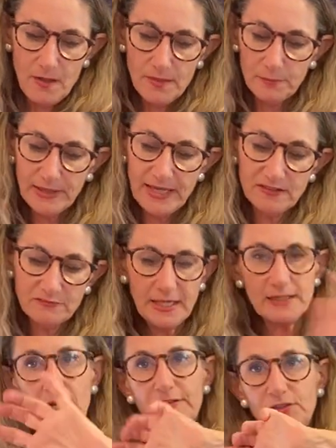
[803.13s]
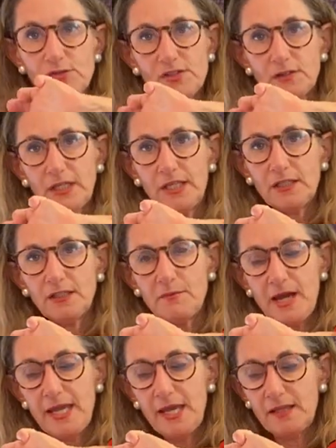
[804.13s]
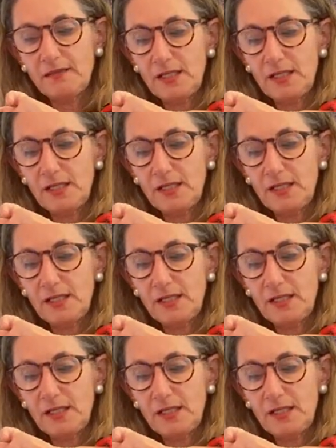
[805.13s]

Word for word: the blade of my knife using the heel of my hand.